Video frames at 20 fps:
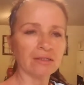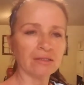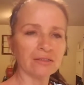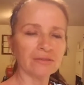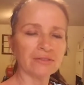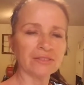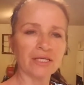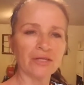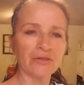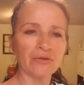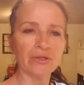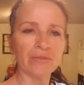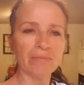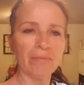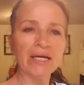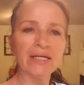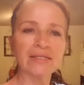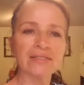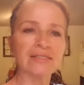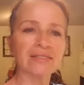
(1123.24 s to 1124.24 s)
Southern
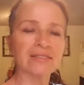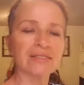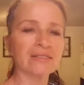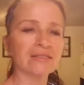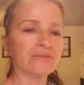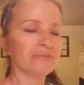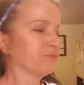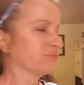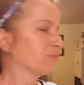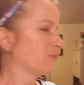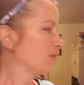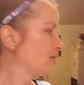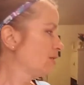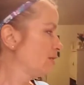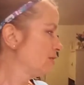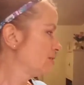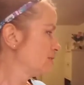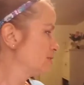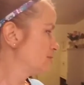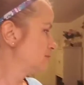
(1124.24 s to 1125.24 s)
Mix.
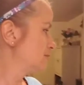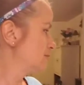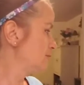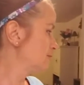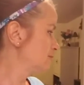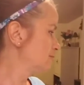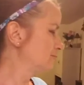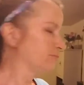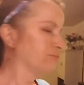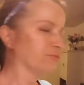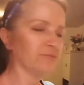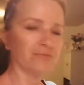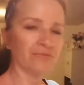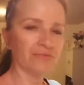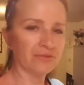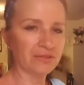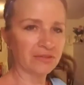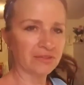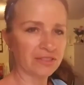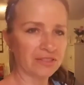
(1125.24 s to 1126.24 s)
And
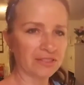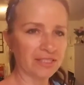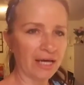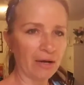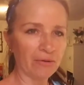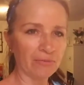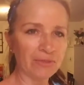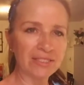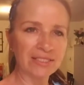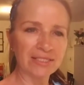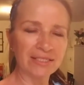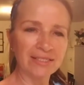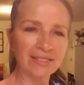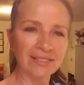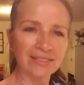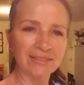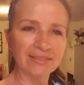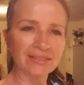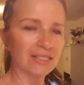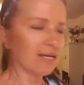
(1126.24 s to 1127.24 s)
that was
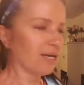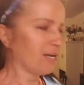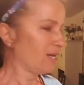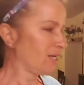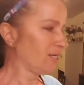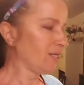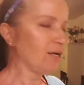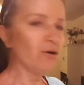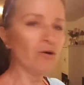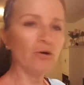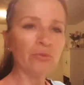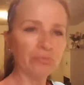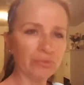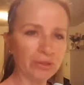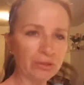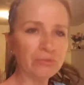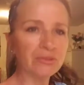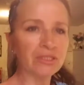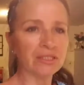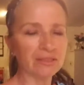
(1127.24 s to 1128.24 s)
it, and I hope
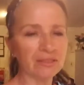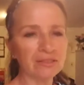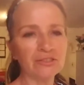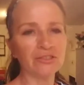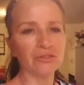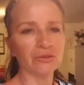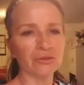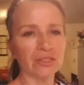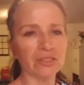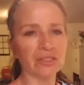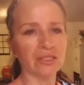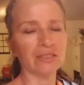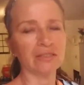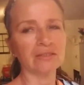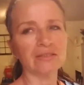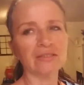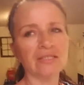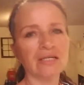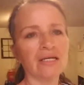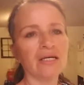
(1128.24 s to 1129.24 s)
you did enjoy it.
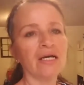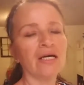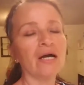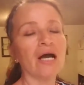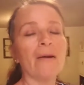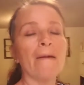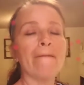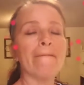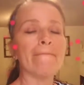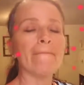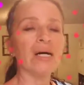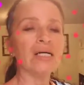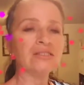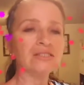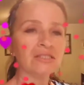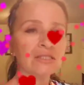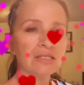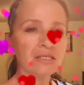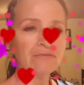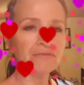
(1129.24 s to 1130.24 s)

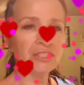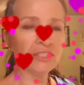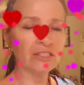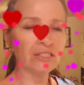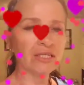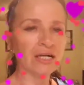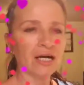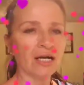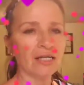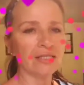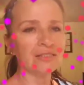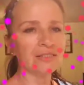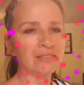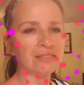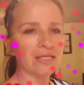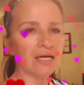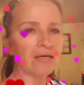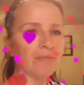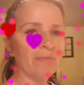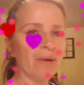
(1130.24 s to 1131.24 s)
Much love to you guys.
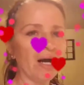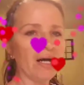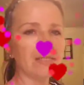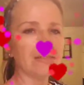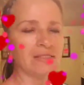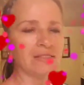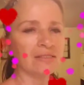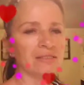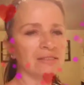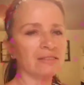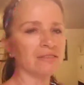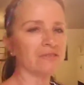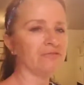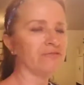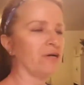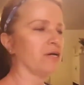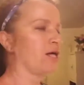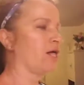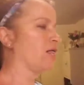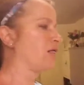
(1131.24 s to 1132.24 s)
Stay positive,
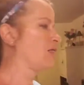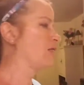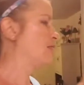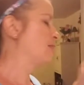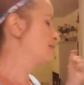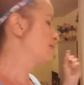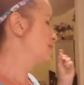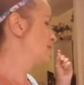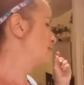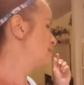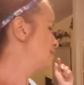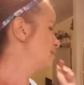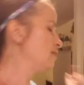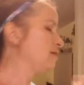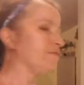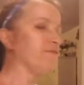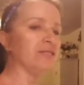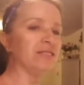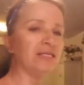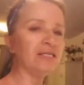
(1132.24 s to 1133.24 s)

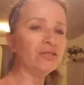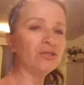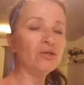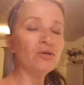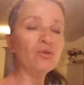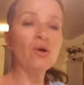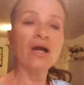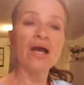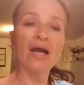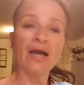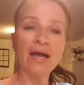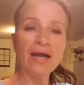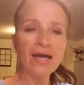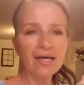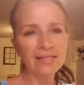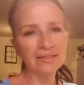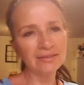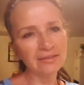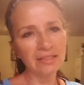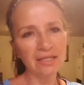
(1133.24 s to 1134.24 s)
live a little,
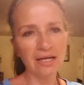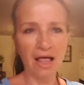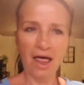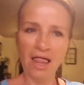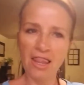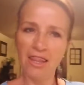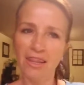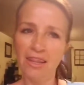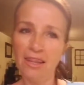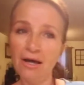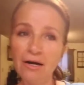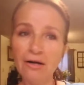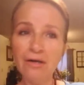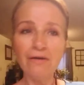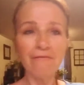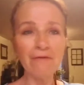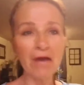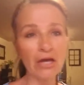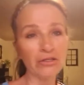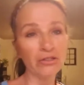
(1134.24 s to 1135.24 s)
and love
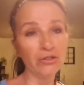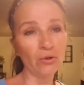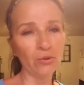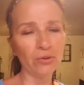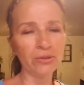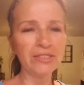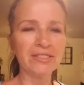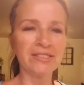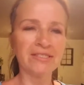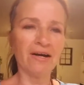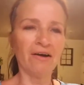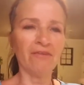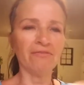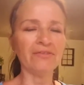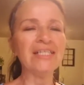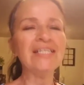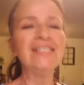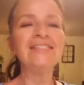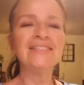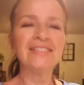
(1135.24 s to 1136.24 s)
yourself.
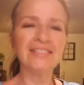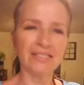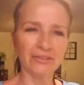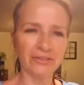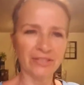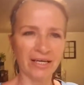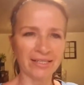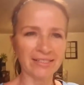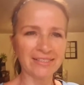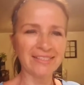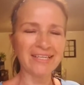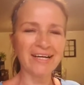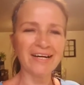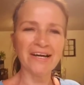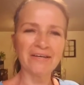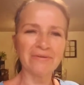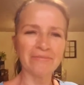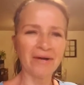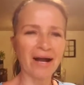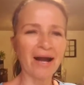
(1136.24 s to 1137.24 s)
Until next
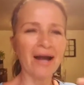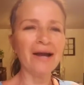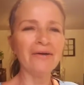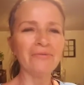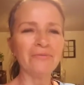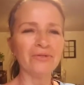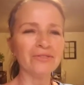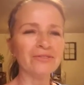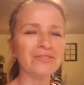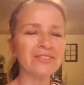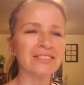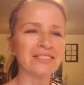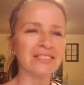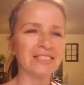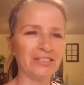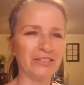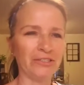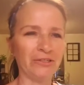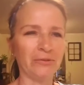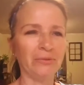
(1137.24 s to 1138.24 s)
time, I will see
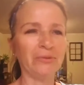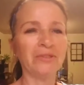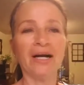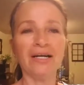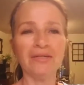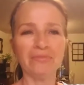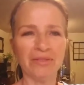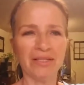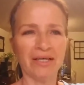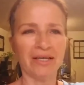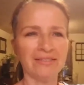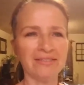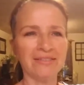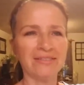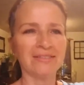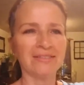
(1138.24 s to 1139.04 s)
you. God bless.